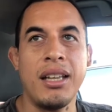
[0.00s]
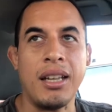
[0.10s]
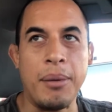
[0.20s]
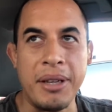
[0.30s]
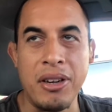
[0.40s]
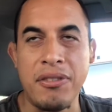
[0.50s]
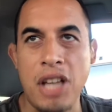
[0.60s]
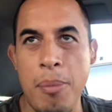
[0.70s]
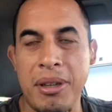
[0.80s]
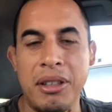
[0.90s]
I'm getting off
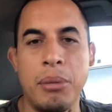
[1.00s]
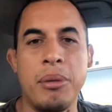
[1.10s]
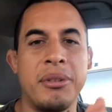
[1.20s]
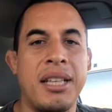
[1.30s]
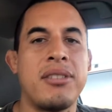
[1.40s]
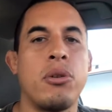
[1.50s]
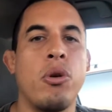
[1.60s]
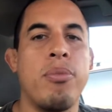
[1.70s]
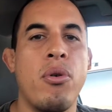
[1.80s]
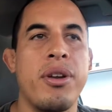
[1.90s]
topic a little bit, but that's the
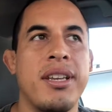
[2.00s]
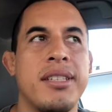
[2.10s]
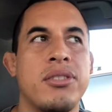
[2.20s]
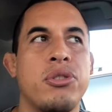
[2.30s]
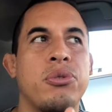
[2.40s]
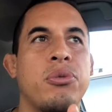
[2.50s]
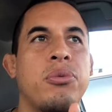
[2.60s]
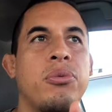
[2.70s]
whole point, is to